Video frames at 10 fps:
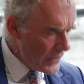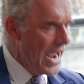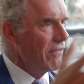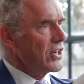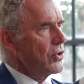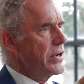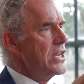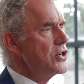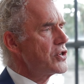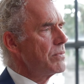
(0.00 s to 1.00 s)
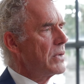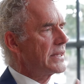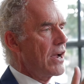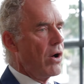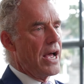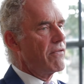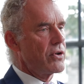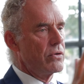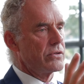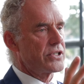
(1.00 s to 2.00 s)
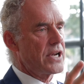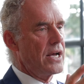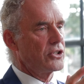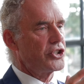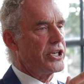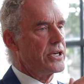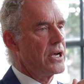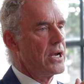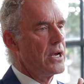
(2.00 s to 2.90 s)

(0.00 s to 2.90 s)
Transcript: have a cohesion, but they all have hmm. their own style sheet.